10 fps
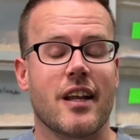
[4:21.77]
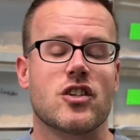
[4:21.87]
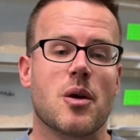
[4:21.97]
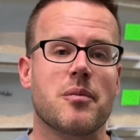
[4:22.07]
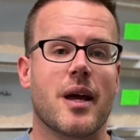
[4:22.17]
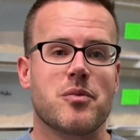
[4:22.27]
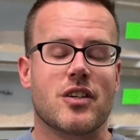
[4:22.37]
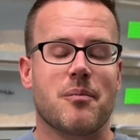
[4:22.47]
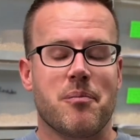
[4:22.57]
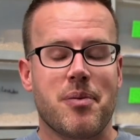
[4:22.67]
sometimes
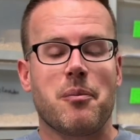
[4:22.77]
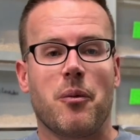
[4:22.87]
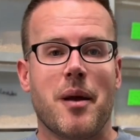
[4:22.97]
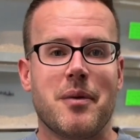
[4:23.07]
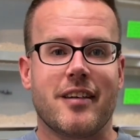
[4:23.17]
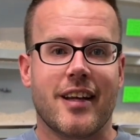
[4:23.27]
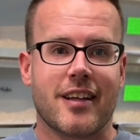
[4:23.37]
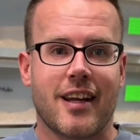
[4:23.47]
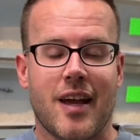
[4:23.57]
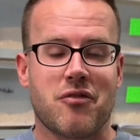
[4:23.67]
people maybe think
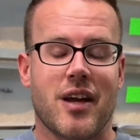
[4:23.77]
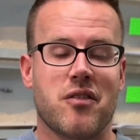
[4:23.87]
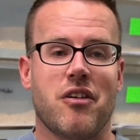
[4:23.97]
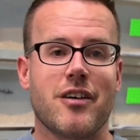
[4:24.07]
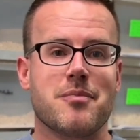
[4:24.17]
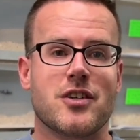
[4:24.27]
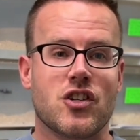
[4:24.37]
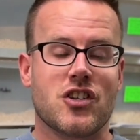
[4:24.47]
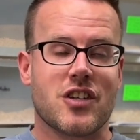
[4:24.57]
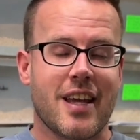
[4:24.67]
that I have like 5
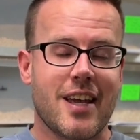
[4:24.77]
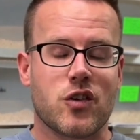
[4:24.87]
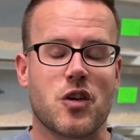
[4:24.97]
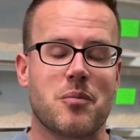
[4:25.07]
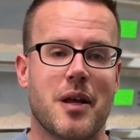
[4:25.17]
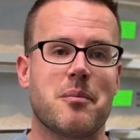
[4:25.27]
messages a day or something,